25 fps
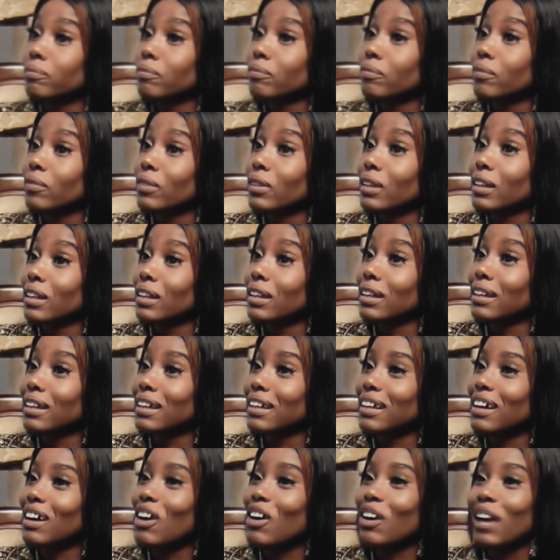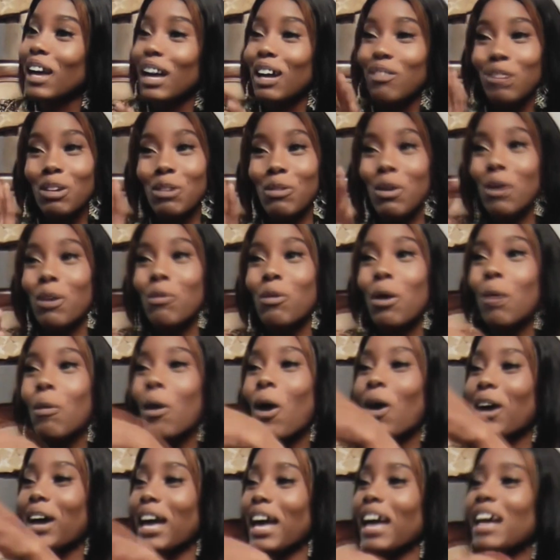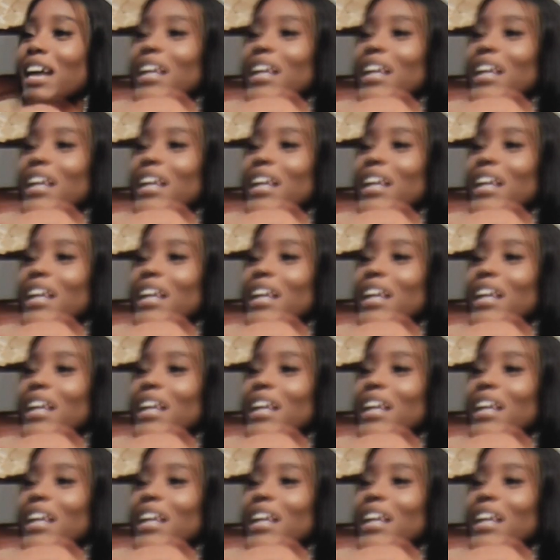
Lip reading: I was coming to that, really. I was coming.